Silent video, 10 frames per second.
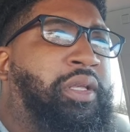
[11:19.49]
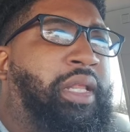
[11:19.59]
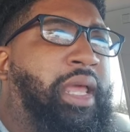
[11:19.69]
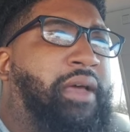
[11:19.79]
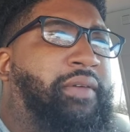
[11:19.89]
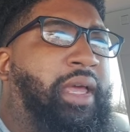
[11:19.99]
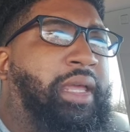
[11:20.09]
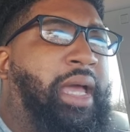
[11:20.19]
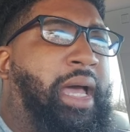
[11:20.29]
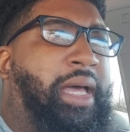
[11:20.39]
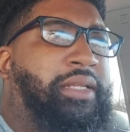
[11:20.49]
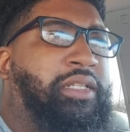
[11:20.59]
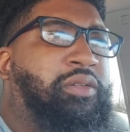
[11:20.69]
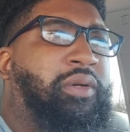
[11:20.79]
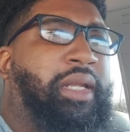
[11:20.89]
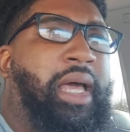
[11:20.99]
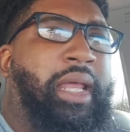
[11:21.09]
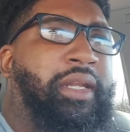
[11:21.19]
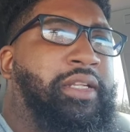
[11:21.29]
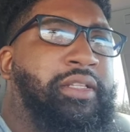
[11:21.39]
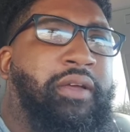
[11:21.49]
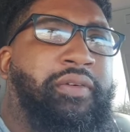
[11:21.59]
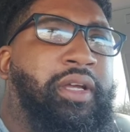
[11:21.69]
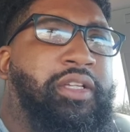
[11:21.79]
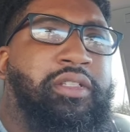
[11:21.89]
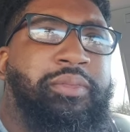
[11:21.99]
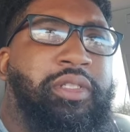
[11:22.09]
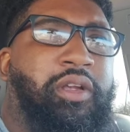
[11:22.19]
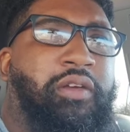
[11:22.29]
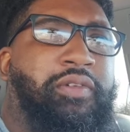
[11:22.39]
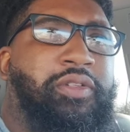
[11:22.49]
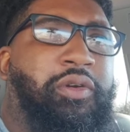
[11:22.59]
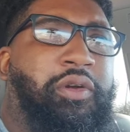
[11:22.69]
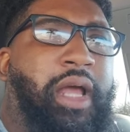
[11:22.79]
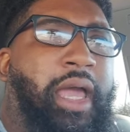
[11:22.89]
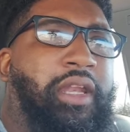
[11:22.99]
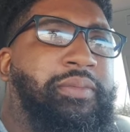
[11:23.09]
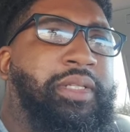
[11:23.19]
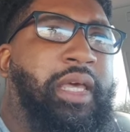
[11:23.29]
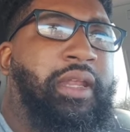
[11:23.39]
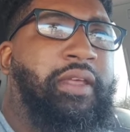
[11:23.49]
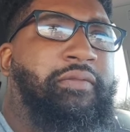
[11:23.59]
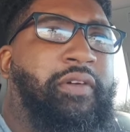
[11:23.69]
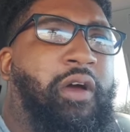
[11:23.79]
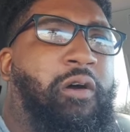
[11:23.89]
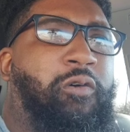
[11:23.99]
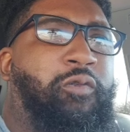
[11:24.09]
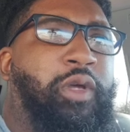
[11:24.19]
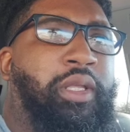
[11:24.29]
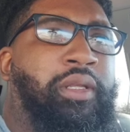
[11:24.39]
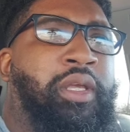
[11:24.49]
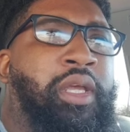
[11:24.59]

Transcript: they have AI to do a lot of this stuff in customer service, or items that involve with,